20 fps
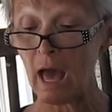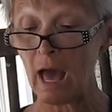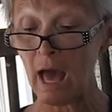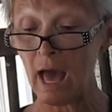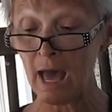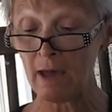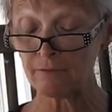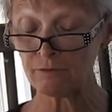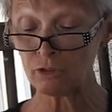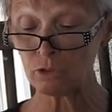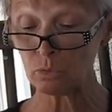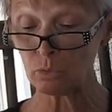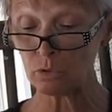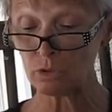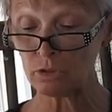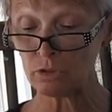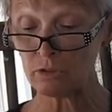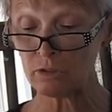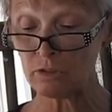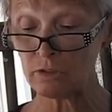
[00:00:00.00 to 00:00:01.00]

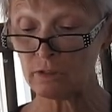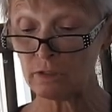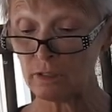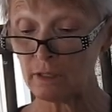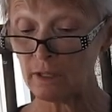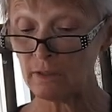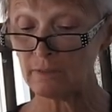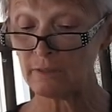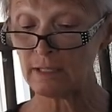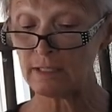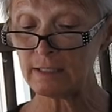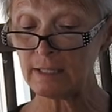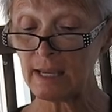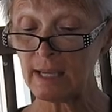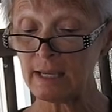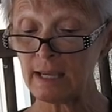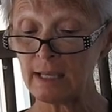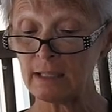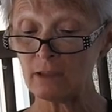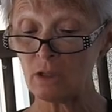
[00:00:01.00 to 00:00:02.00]
Afterwards, they
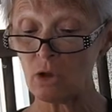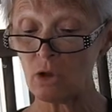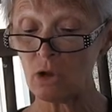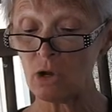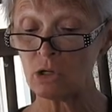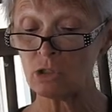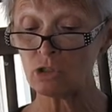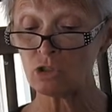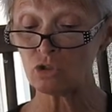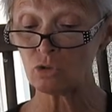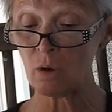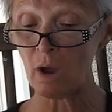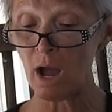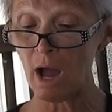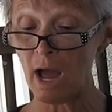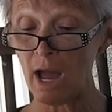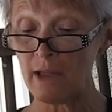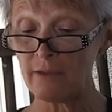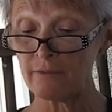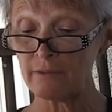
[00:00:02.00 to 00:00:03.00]
take a long
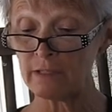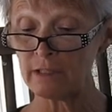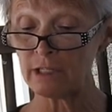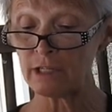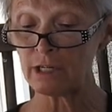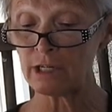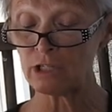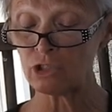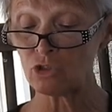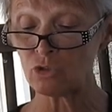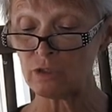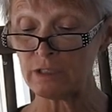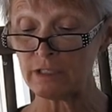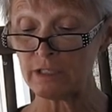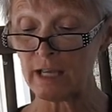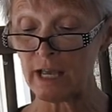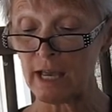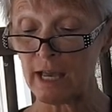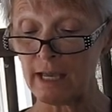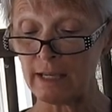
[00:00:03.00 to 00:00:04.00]
drive in the
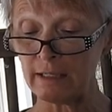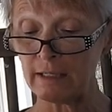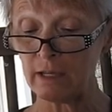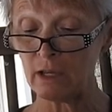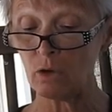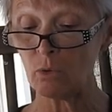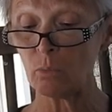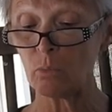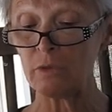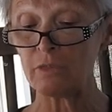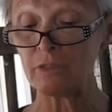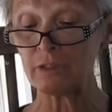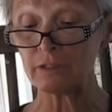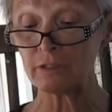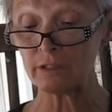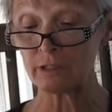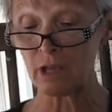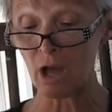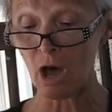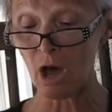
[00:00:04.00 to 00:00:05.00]
countryside with the
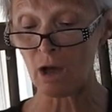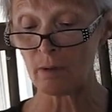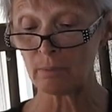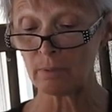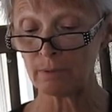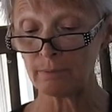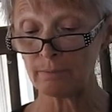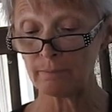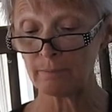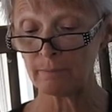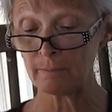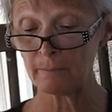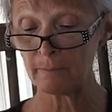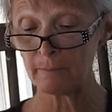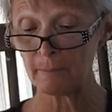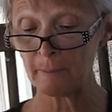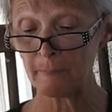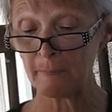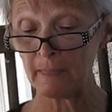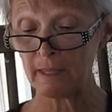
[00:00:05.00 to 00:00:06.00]
Saab.
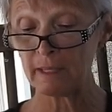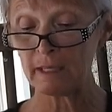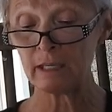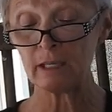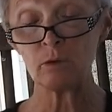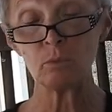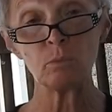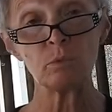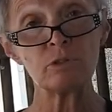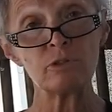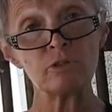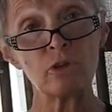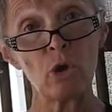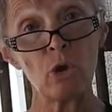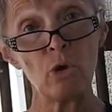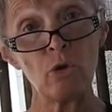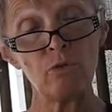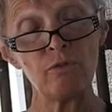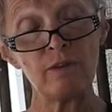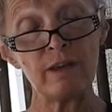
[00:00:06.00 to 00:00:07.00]
It was
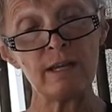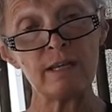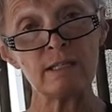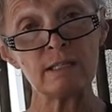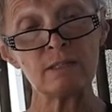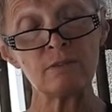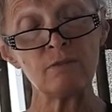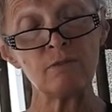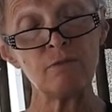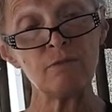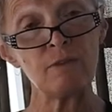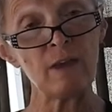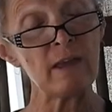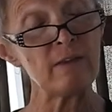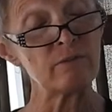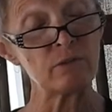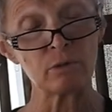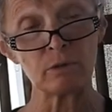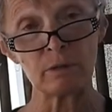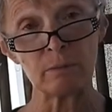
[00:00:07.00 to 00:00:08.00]
Ove's
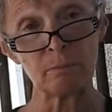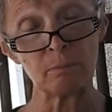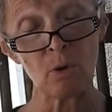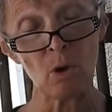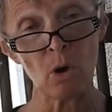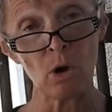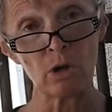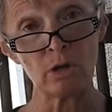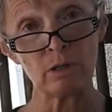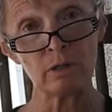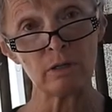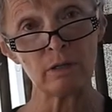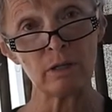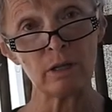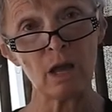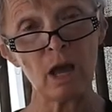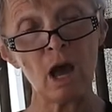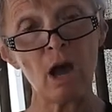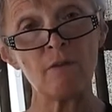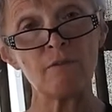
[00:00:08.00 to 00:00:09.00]
favorite part
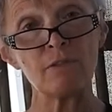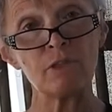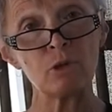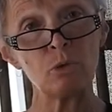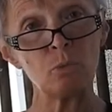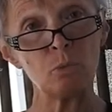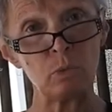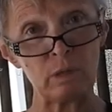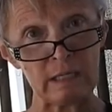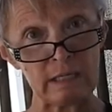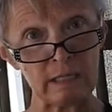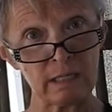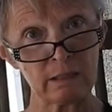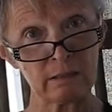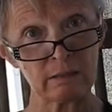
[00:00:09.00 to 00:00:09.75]
of the week.